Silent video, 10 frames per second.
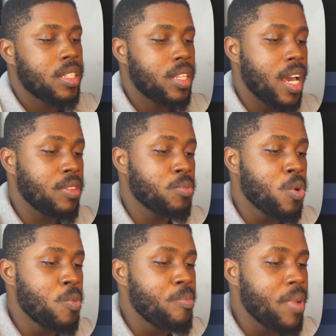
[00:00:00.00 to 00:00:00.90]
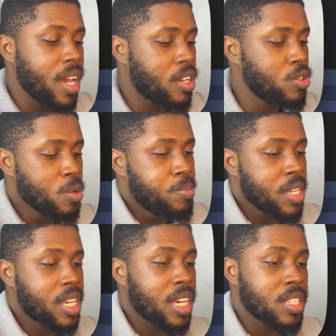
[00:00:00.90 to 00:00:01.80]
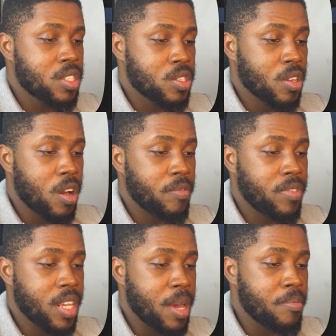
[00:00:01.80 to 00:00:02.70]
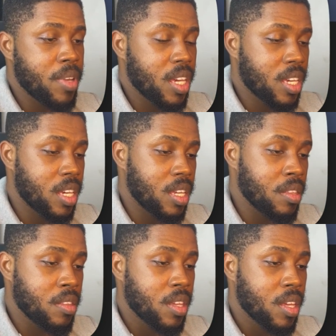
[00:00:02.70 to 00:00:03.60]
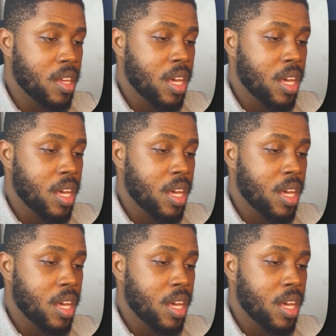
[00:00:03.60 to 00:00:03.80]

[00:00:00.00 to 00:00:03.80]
Then we'll make duplicates of them again